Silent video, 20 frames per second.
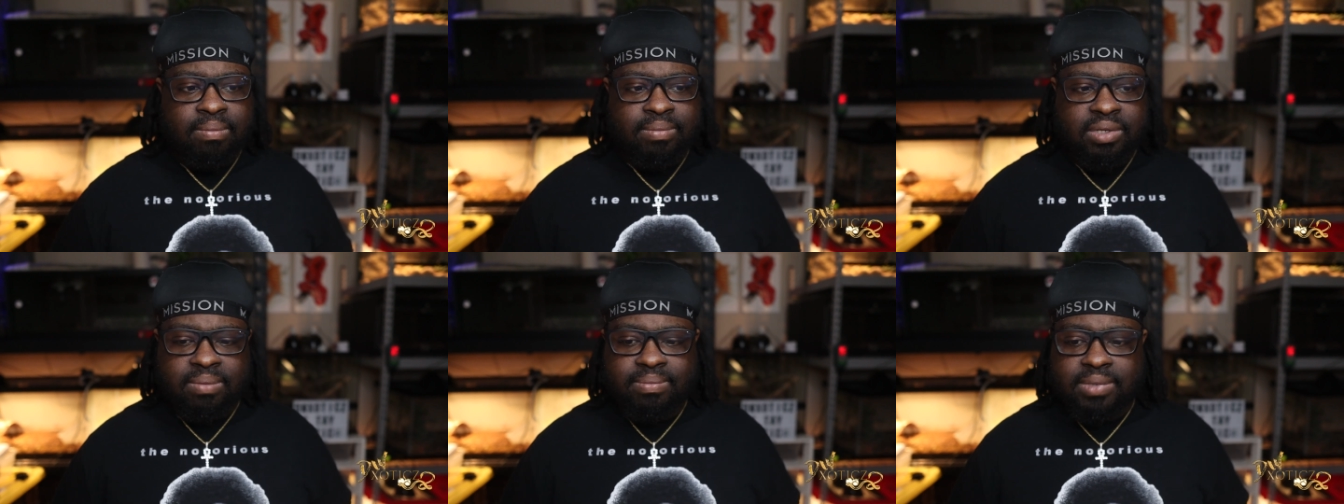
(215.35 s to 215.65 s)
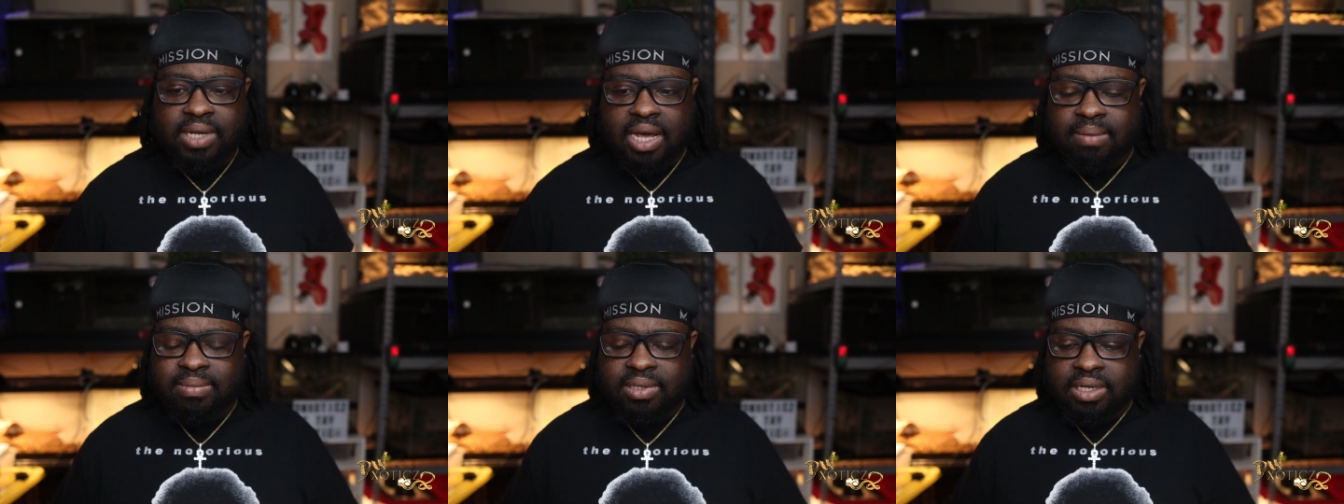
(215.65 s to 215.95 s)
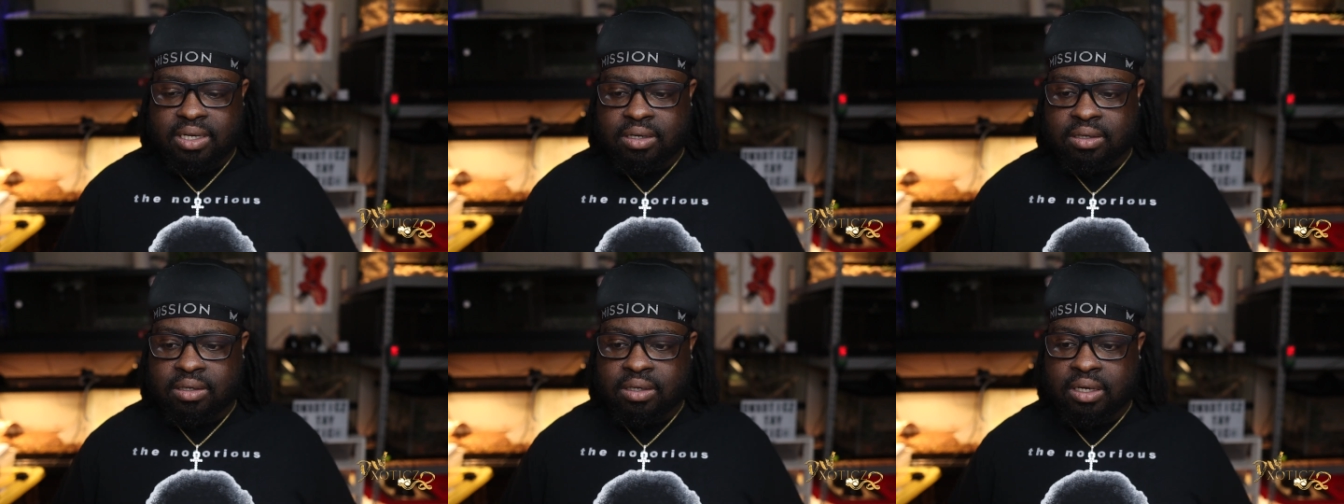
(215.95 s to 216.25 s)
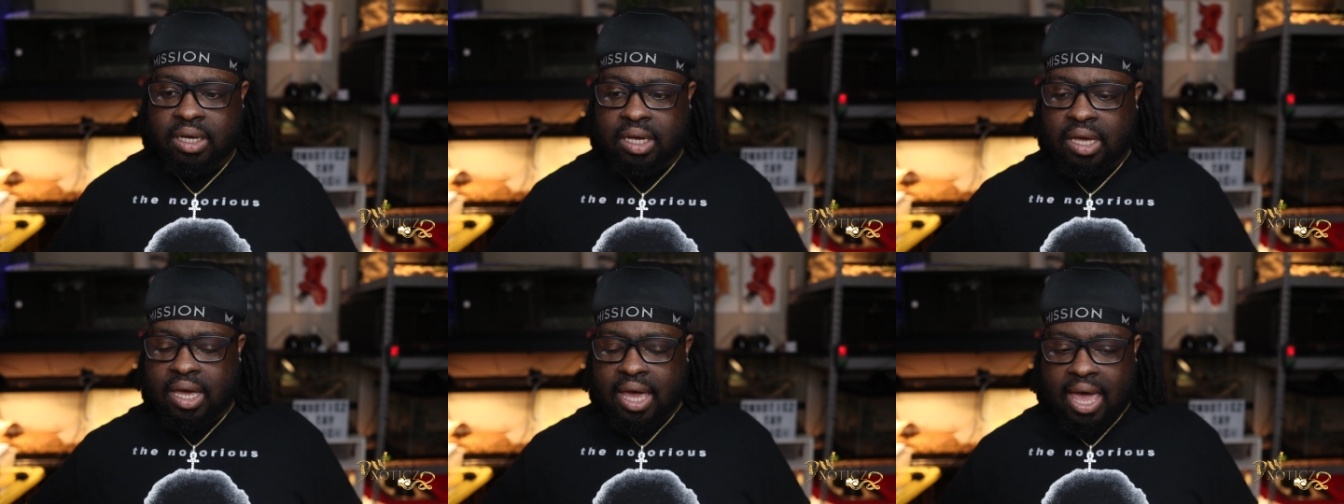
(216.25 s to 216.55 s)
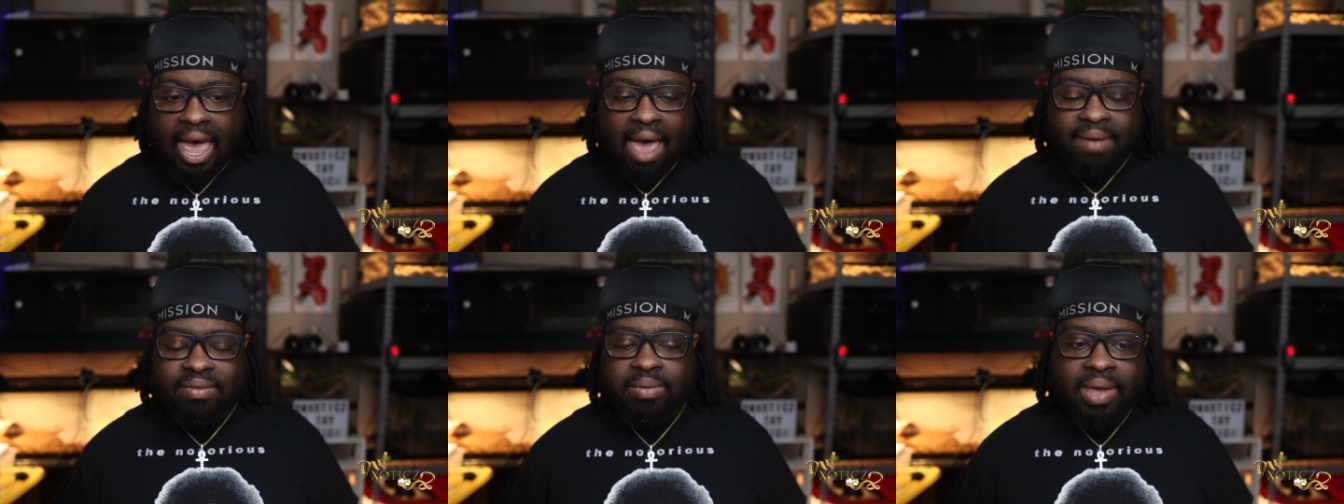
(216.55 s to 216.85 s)
sometimes they'll
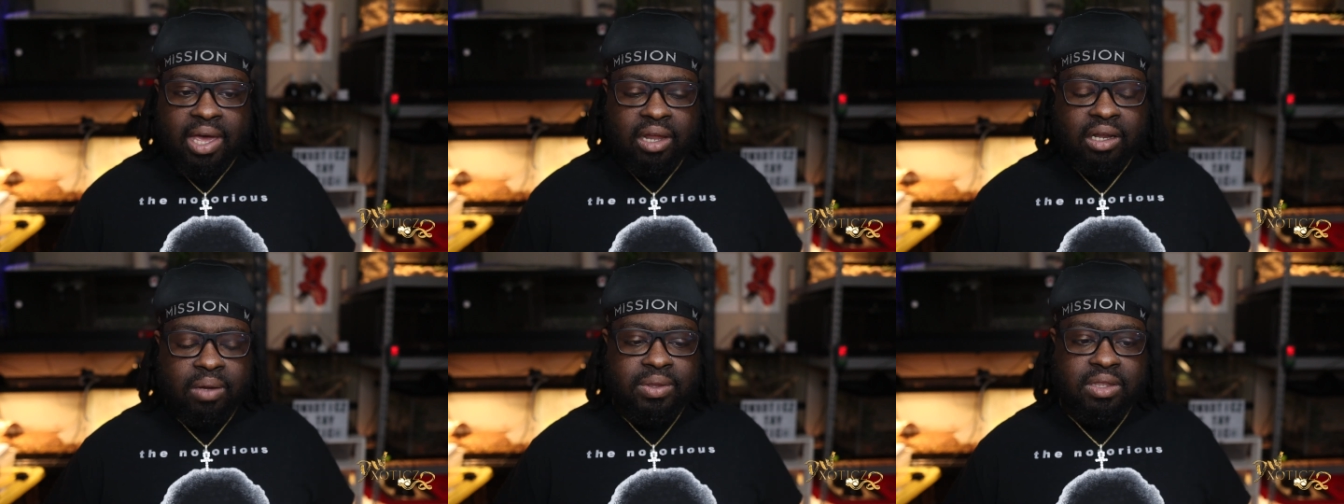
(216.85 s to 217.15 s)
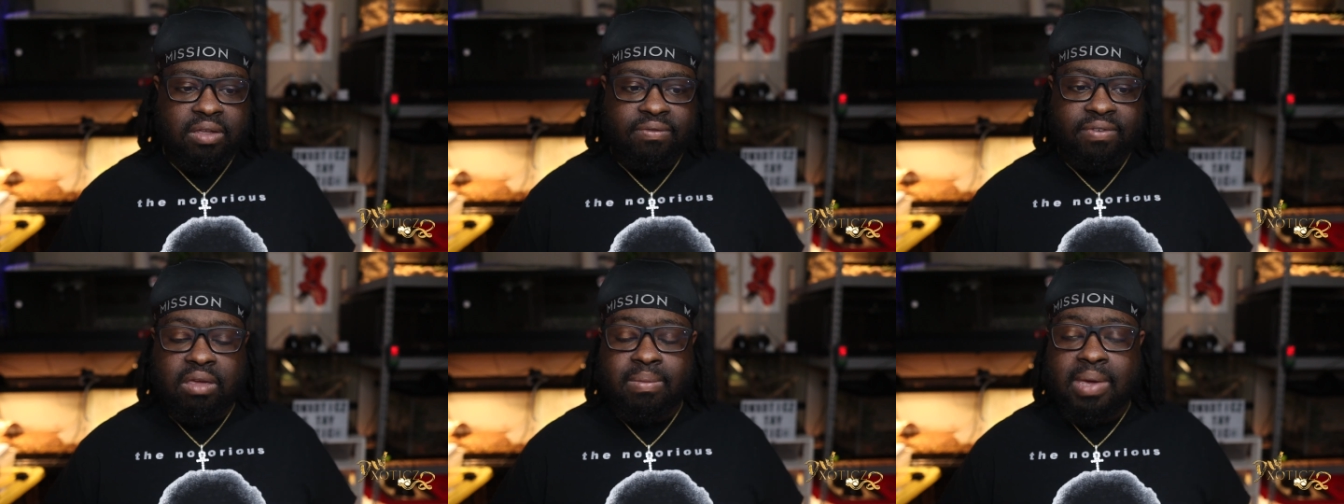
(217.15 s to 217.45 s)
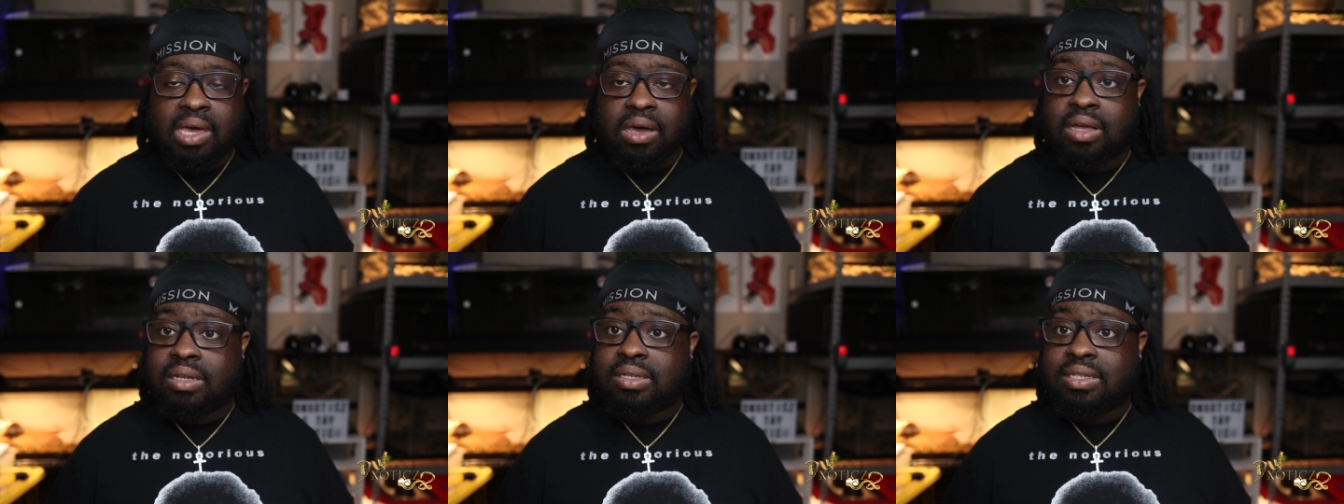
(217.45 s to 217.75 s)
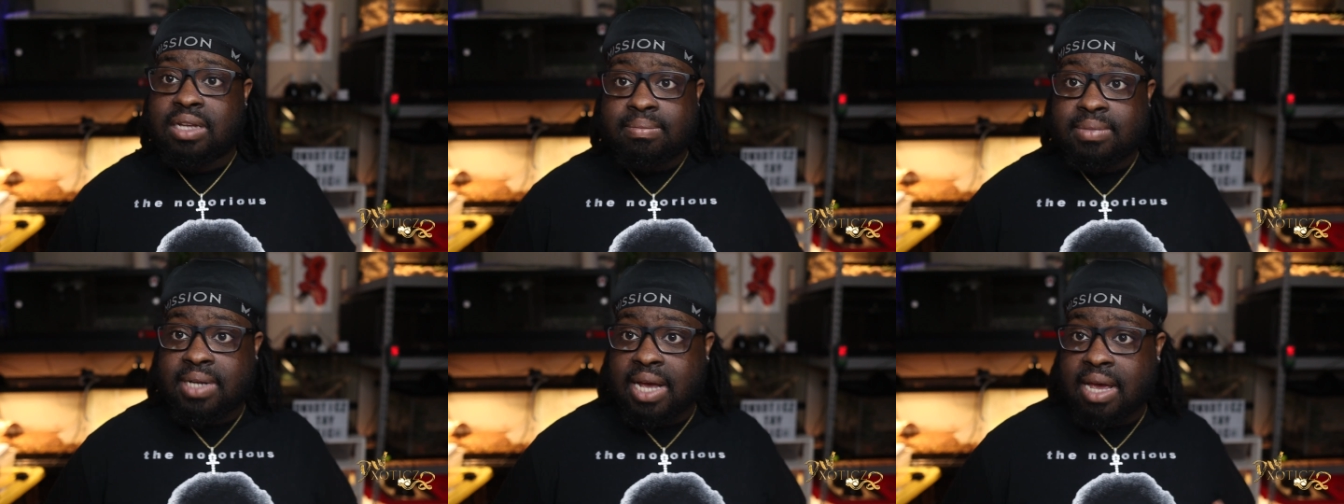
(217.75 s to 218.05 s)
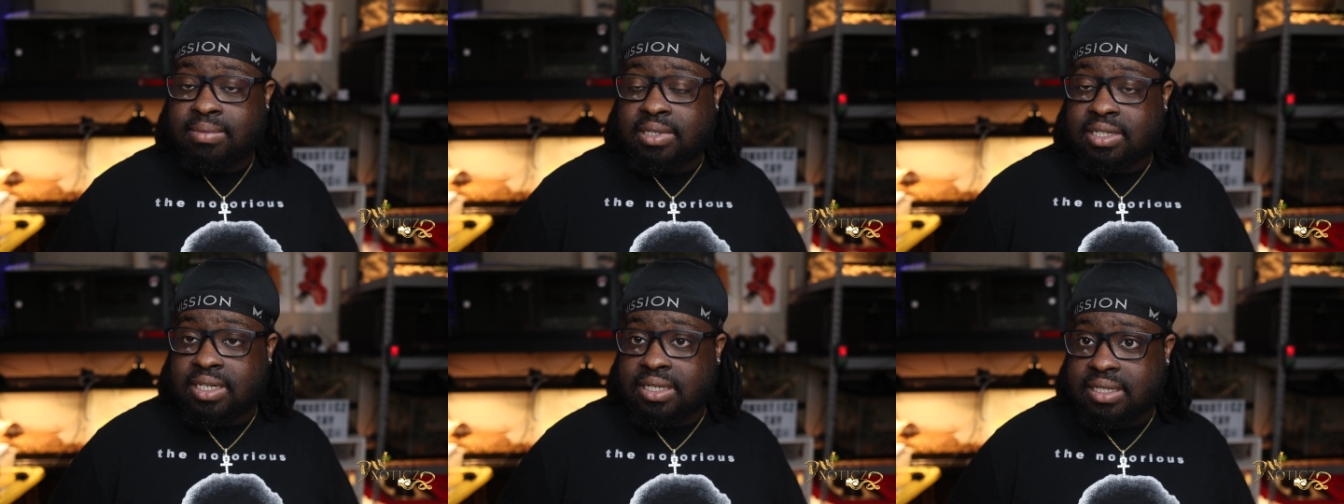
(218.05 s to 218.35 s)
have a male in with a female, and
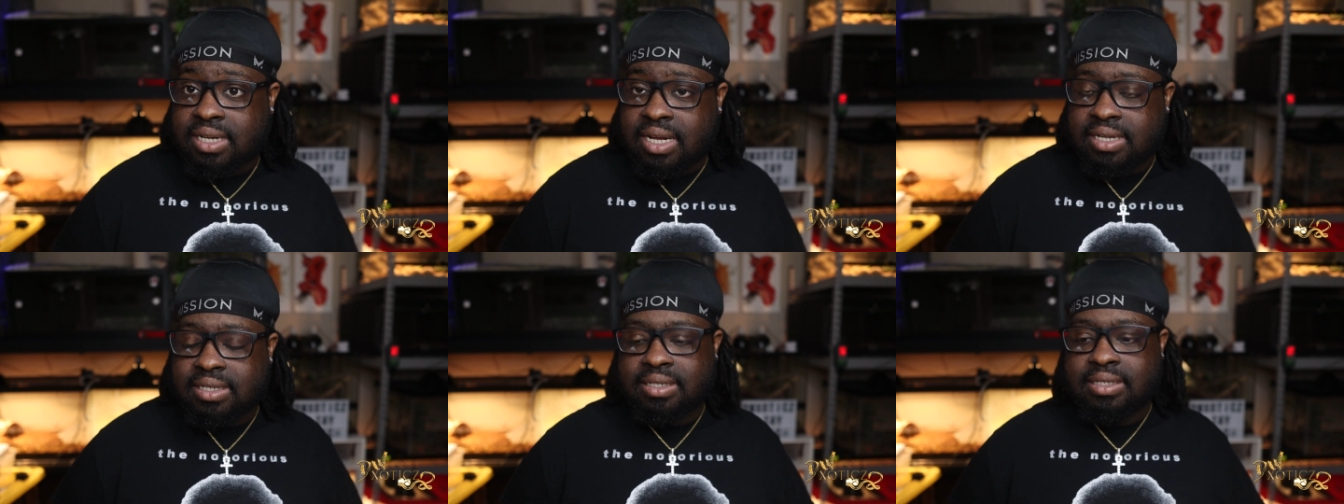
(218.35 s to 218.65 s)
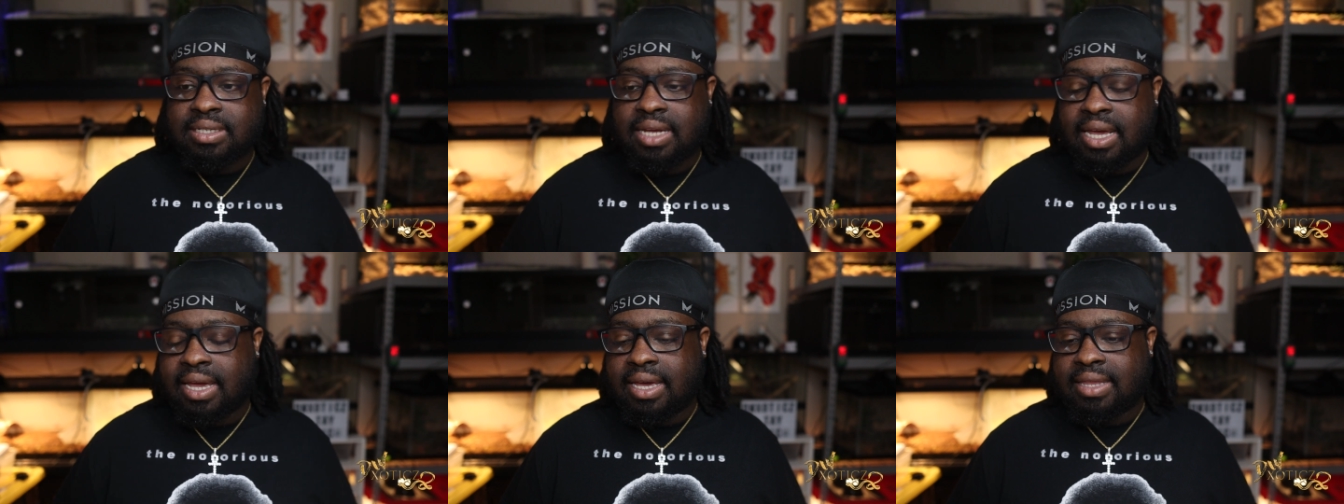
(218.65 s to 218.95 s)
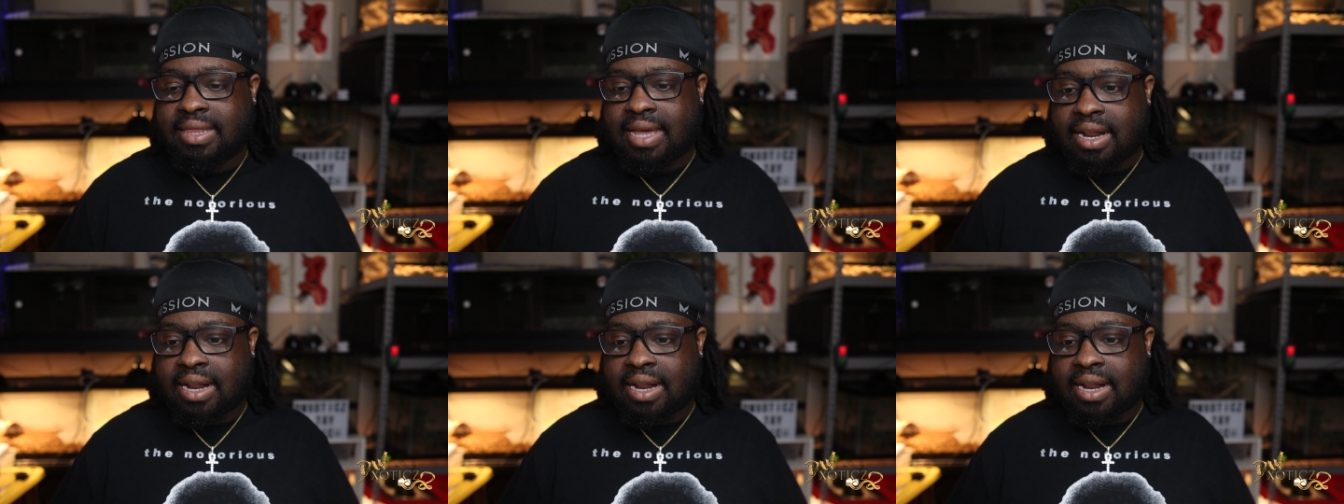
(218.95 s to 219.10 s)
sometimes it just doesn't take.